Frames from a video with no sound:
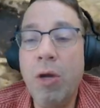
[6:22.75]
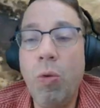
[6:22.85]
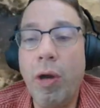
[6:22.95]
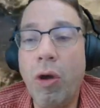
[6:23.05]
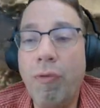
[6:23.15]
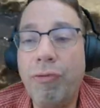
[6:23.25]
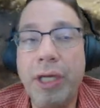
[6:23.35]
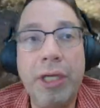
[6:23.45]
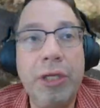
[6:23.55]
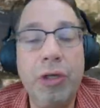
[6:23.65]
where hopefully
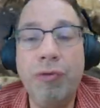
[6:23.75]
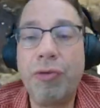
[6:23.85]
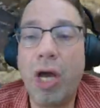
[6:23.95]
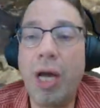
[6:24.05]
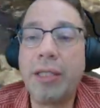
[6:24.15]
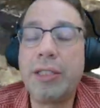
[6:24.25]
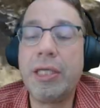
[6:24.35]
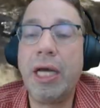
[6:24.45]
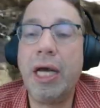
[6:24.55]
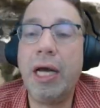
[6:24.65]
you've got
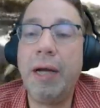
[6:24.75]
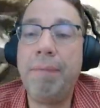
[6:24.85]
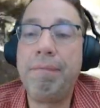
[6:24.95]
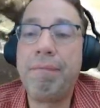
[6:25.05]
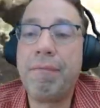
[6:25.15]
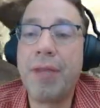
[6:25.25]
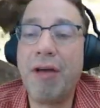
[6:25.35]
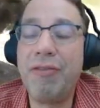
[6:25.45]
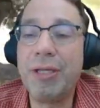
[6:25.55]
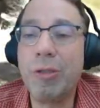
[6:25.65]
a
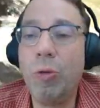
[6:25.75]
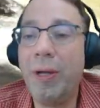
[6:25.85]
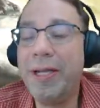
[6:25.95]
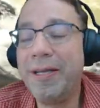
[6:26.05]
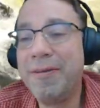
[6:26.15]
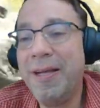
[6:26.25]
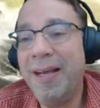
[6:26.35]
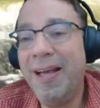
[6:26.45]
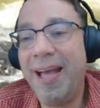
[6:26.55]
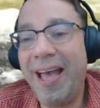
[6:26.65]
vehicle waiting
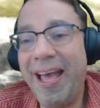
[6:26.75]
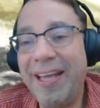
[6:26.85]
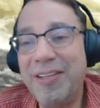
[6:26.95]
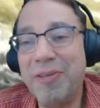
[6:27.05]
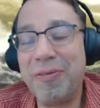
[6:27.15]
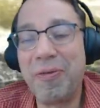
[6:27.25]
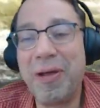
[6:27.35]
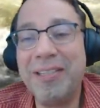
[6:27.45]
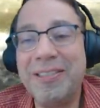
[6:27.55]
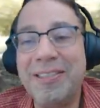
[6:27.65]
and you've
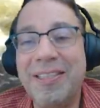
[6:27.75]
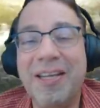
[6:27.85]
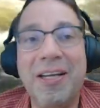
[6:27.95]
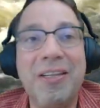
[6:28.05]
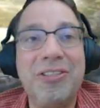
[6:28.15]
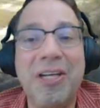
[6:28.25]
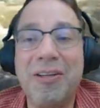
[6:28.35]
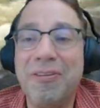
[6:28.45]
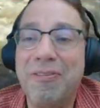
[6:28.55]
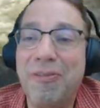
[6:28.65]
arranged a
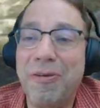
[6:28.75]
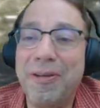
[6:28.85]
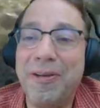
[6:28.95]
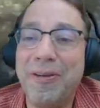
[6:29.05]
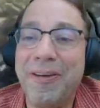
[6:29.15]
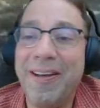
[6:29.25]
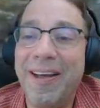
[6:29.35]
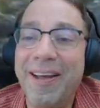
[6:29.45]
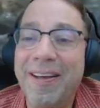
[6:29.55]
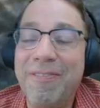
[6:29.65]
shuttle
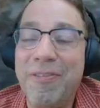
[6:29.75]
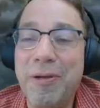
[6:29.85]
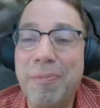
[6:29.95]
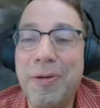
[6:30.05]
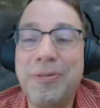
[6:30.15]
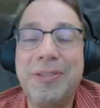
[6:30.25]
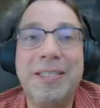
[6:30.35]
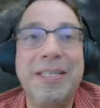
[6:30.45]
for your boats and